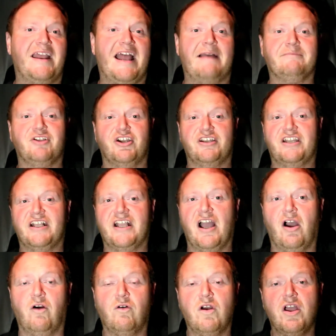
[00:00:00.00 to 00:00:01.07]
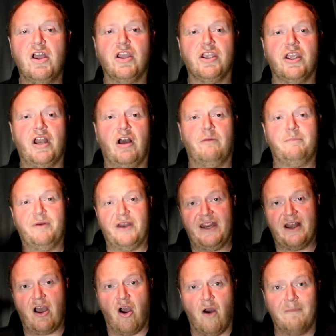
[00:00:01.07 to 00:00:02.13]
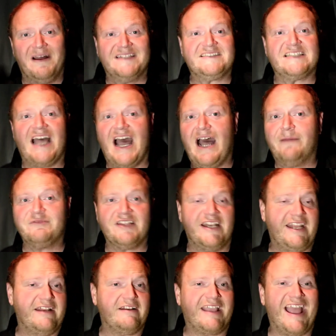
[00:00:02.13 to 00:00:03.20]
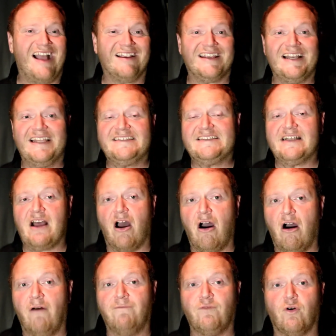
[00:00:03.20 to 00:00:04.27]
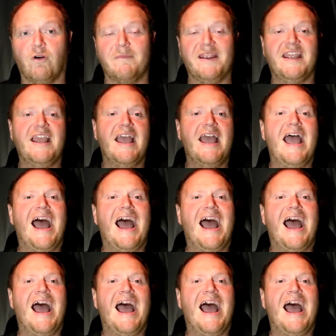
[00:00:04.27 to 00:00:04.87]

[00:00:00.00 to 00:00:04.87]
and I'm good to go you know, put in all my stops and it calculates it all for me.